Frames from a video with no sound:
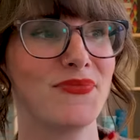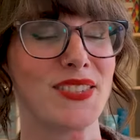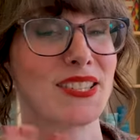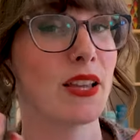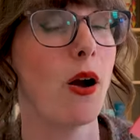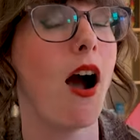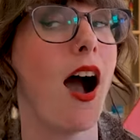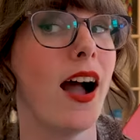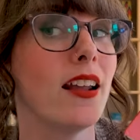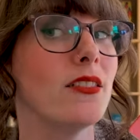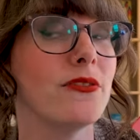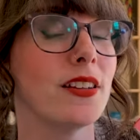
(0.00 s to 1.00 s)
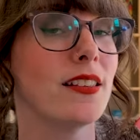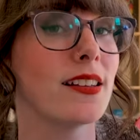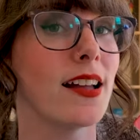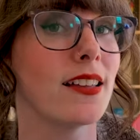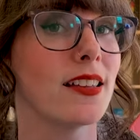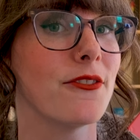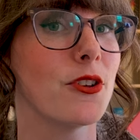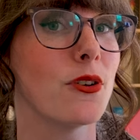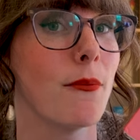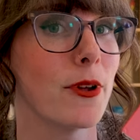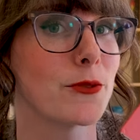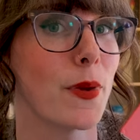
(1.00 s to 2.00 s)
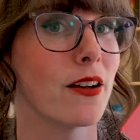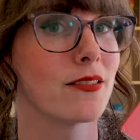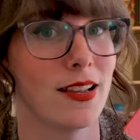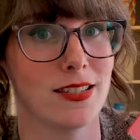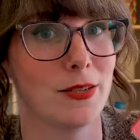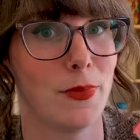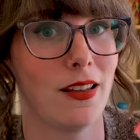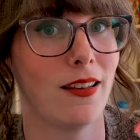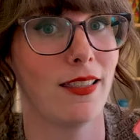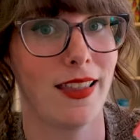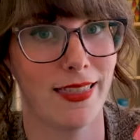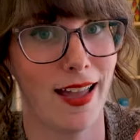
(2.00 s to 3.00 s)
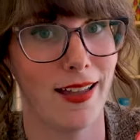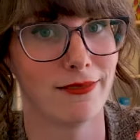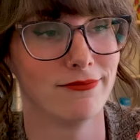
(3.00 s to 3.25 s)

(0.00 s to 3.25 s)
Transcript: So I don't feel like I can give you a much better testament than that.